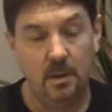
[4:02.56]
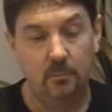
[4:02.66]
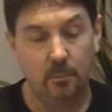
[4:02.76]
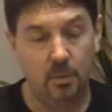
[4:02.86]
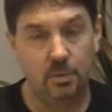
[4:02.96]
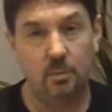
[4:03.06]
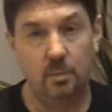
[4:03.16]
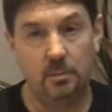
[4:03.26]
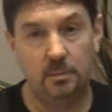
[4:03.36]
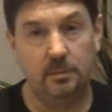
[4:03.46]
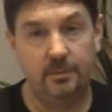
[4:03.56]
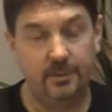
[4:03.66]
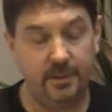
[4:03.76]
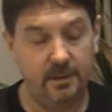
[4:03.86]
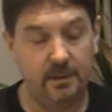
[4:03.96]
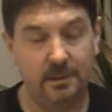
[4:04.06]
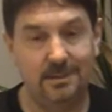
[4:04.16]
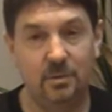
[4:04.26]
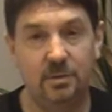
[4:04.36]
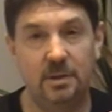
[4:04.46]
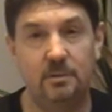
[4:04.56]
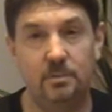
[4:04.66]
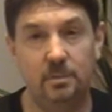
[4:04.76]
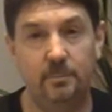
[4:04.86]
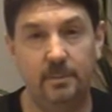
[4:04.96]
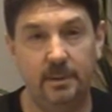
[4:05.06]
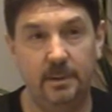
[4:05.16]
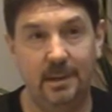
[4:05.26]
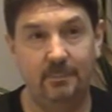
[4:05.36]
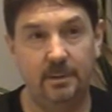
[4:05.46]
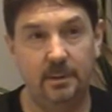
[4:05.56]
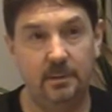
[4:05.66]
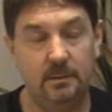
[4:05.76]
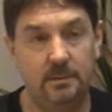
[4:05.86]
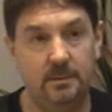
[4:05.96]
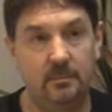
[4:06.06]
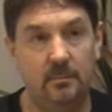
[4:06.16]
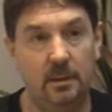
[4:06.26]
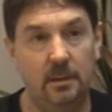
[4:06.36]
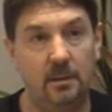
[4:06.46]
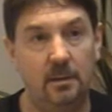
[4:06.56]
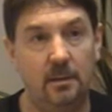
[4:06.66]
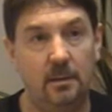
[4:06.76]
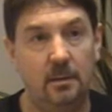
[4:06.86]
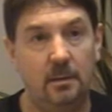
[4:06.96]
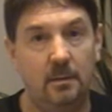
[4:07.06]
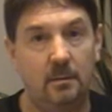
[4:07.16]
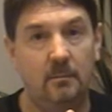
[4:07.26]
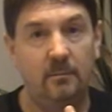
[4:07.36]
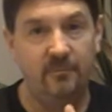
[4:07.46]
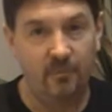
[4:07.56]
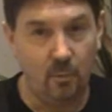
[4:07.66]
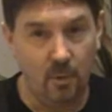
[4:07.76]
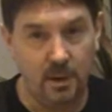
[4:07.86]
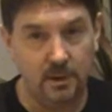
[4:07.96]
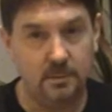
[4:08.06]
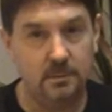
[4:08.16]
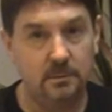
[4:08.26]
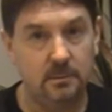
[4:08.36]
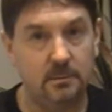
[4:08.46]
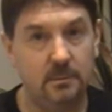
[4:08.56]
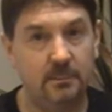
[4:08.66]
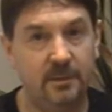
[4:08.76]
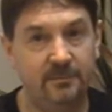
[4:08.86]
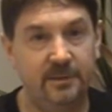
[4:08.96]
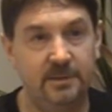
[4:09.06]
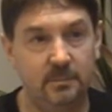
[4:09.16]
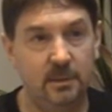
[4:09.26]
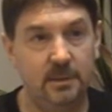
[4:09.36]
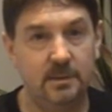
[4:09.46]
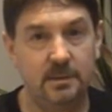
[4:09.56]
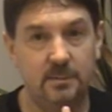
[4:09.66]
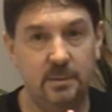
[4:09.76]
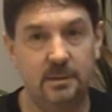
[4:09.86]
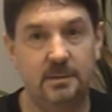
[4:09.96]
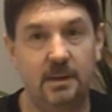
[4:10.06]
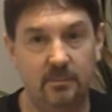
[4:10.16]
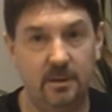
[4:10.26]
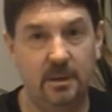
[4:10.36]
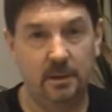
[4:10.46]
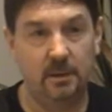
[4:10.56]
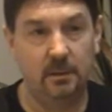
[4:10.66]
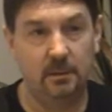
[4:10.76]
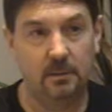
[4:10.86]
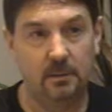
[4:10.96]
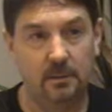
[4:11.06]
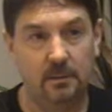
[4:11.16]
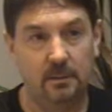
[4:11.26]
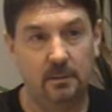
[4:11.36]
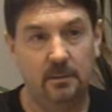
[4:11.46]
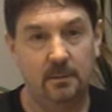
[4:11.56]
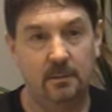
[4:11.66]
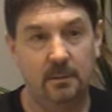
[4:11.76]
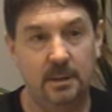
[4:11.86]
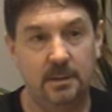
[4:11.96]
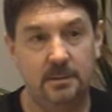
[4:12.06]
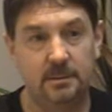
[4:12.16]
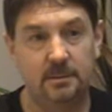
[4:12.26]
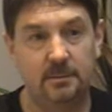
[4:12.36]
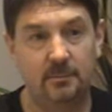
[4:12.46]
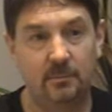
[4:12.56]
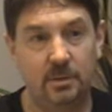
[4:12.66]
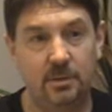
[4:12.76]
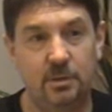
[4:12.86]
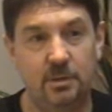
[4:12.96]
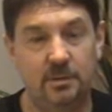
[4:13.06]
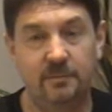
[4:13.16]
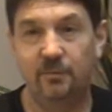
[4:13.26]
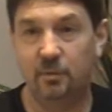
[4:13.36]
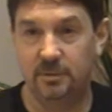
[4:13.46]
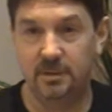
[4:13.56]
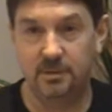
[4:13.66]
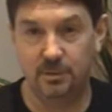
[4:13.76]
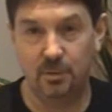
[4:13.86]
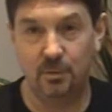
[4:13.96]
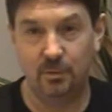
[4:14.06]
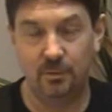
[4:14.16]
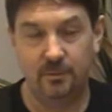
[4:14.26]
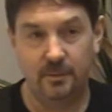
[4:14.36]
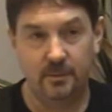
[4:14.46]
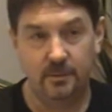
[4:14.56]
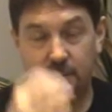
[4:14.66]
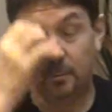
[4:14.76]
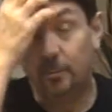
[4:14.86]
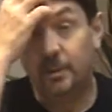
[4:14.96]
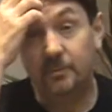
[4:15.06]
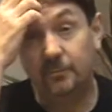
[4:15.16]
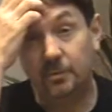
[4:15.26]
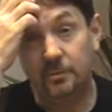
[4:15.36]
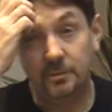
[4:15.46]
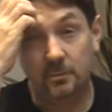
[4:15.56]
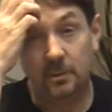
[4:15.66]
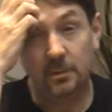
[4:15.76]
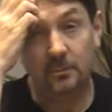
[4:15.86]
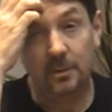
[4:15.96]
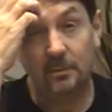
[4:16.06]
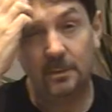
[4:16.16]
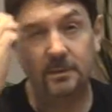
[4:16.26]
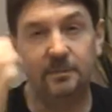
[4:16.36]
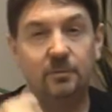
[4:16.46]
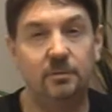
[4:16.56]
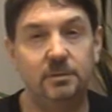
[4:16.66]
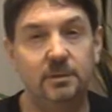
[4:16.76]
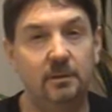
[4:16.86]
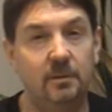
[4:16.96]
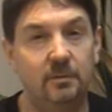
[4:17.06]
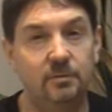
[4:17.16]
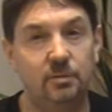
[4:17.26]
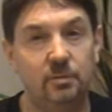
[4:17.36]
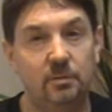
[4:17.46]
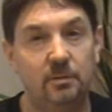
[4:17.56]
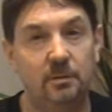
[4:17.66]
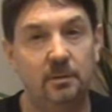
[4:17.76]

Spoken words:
But one thing that does seem to be happening is that my full weight and my fasting weight seem to be the same thing, right? Which is 14 stone. So I'm a bit confused on whether my weight is 14.5 stone